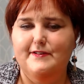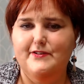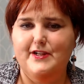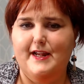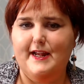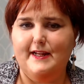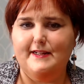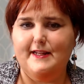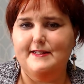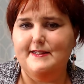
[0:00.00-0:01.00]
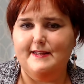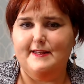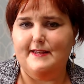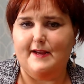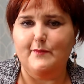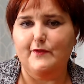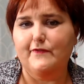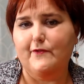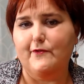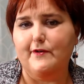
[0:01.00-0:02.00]
genetic testing that they
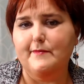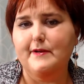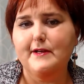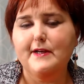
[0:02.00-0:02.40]
perform,